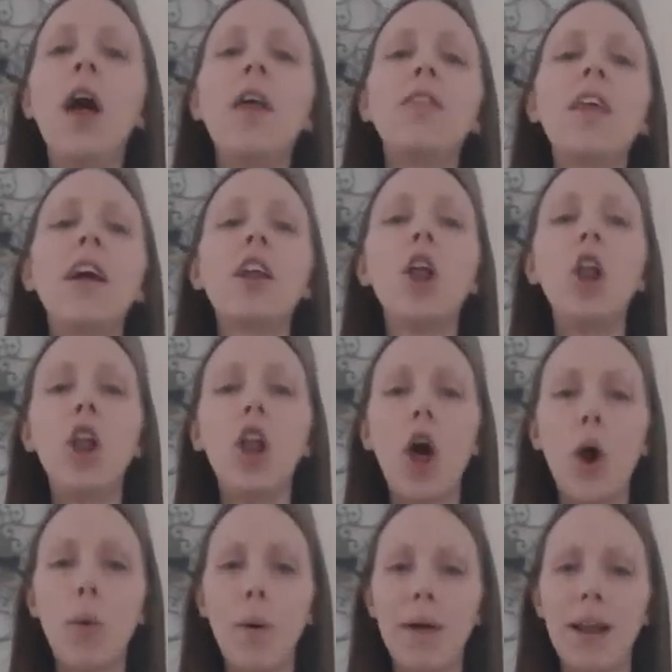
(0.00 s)
than a
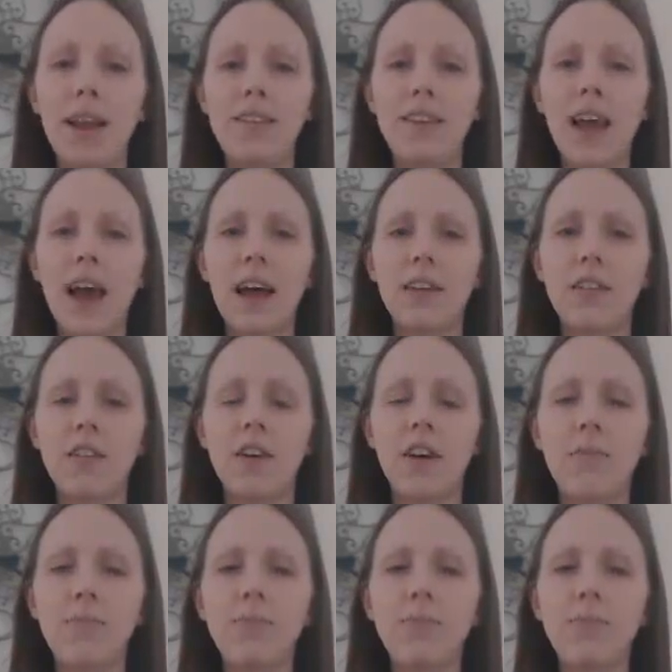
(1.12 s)
low ability candidate.